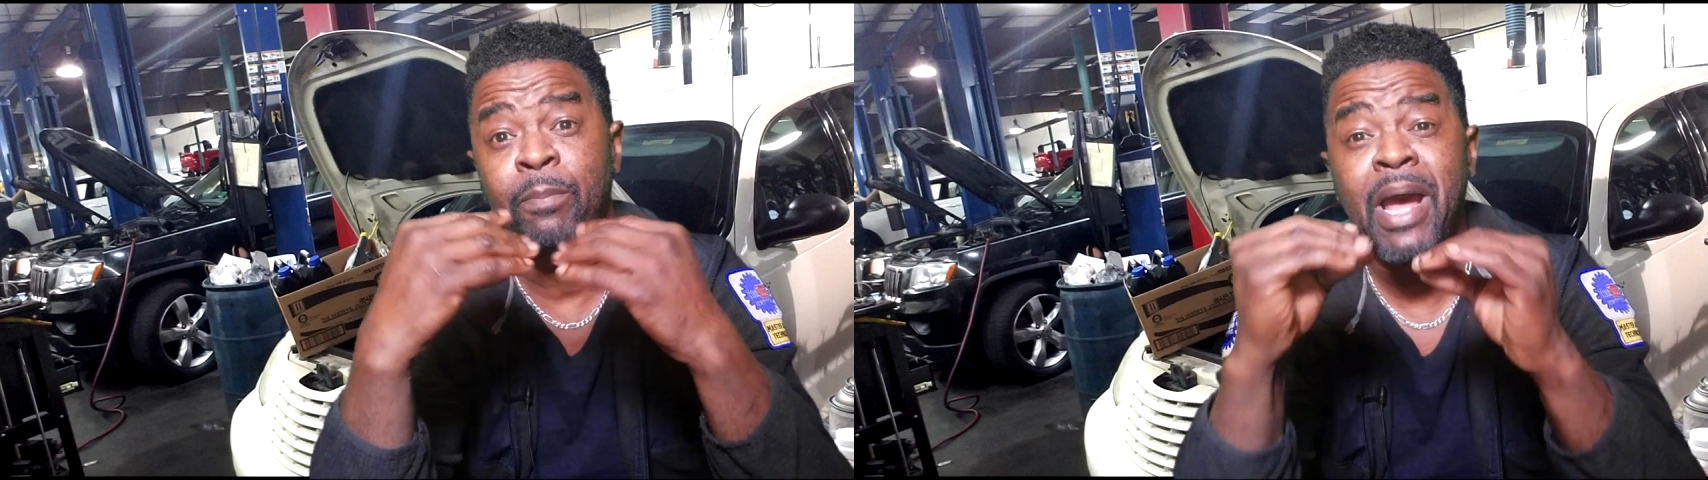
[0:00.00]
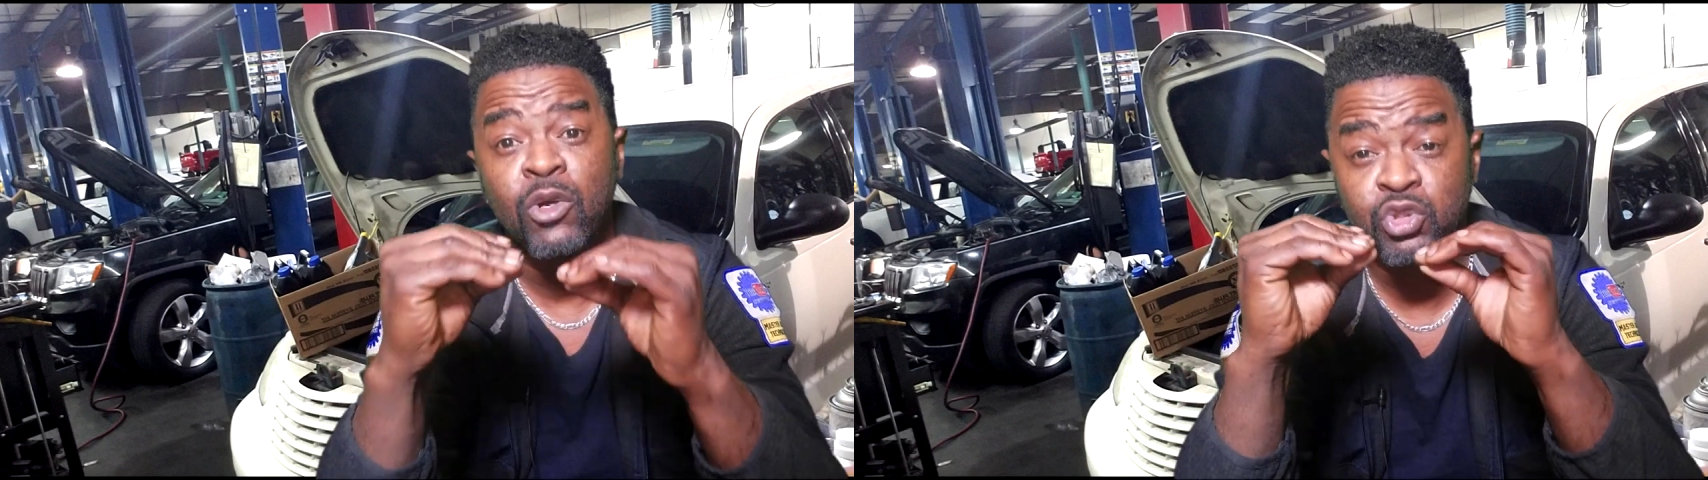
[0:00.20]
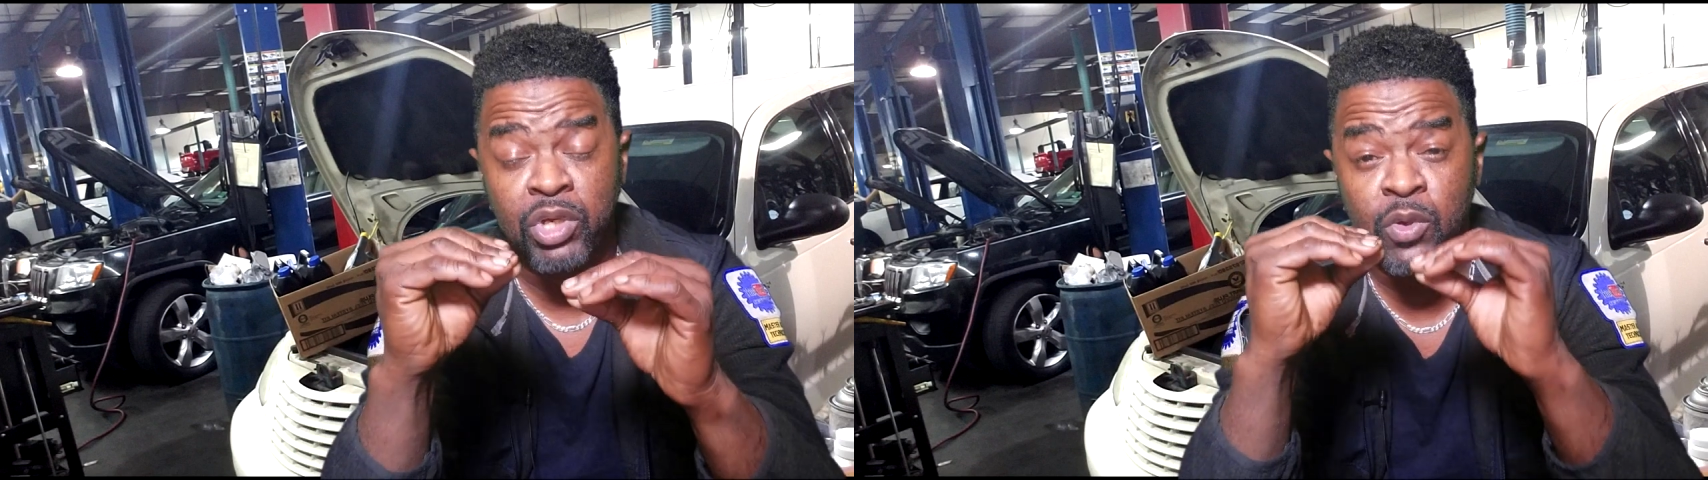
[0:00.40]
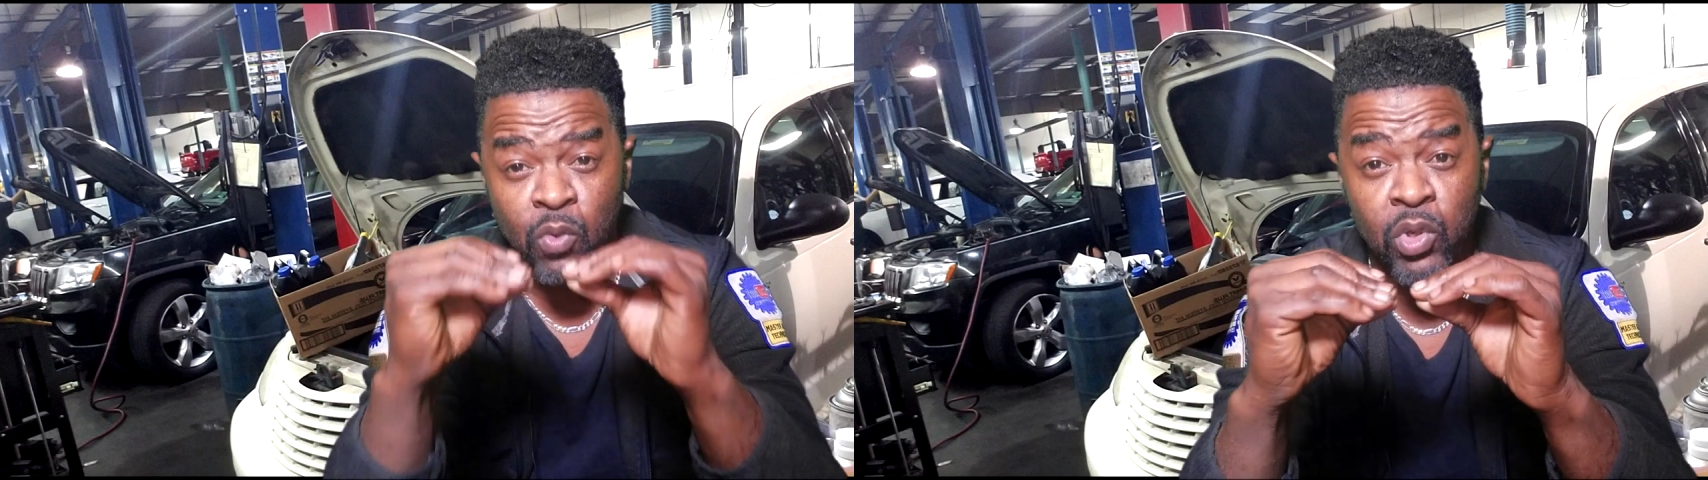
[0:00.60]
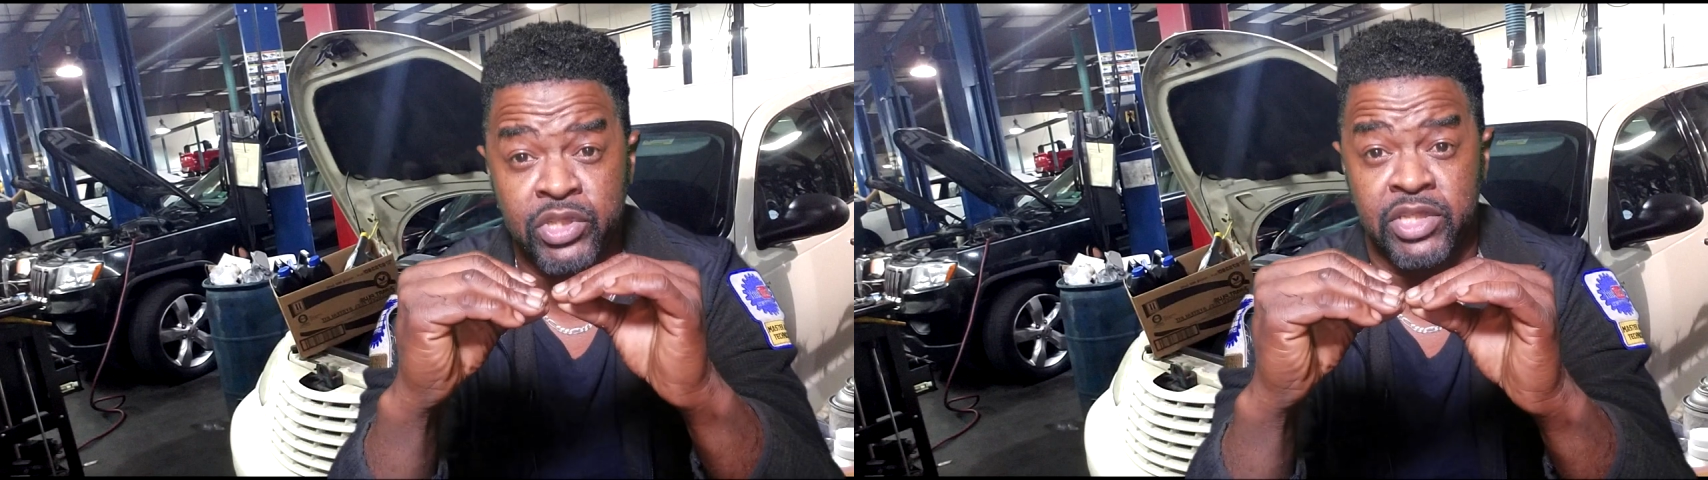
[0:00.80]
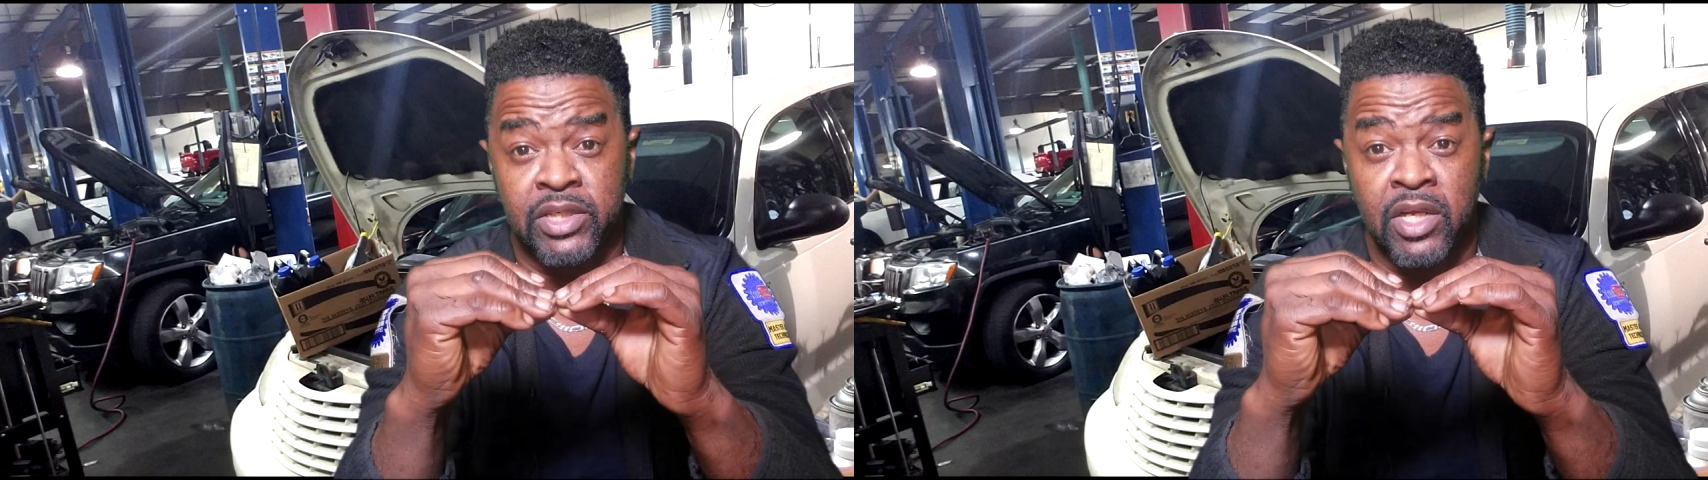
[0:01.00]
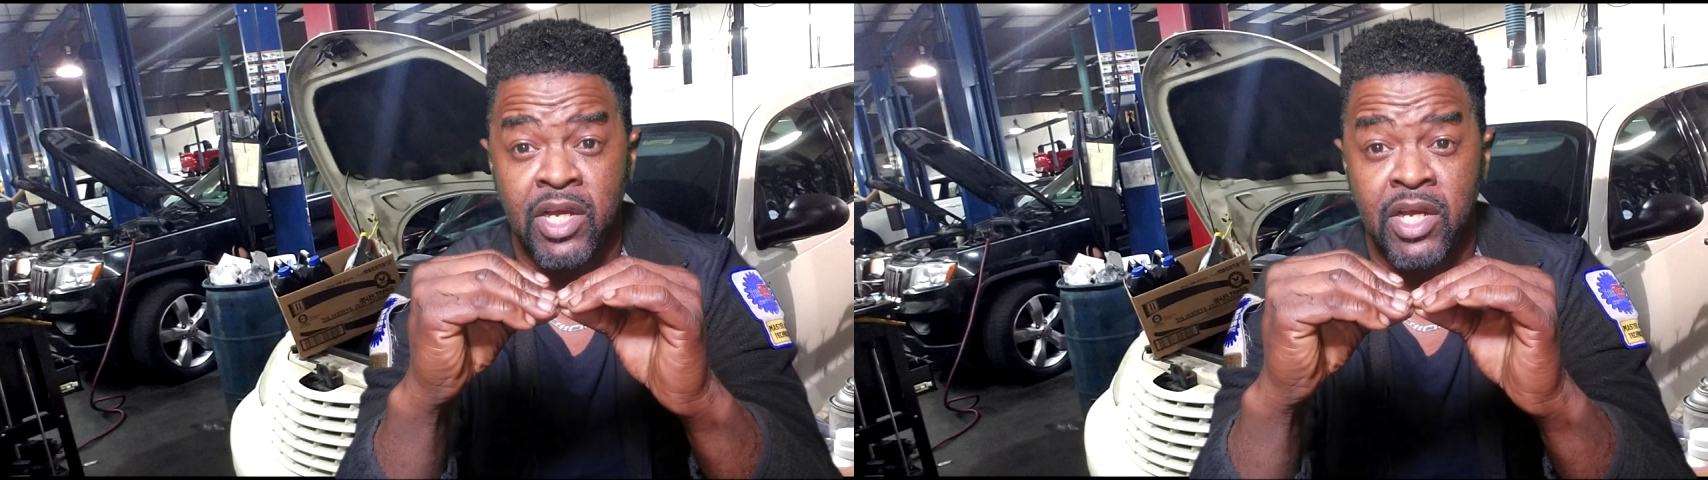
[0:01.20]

powertrain warranty.